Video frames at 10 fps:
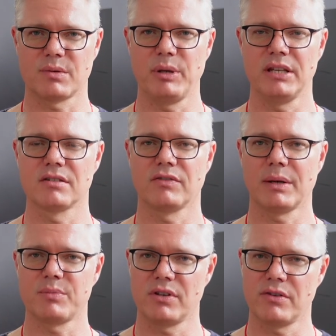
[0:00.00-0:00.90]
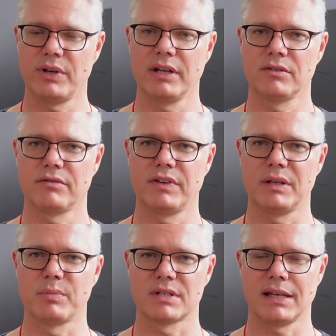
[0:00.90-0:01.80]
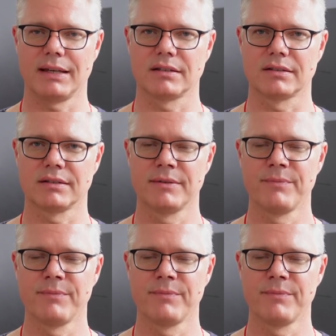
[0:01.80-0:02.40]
speeds of up to 300 feet per second.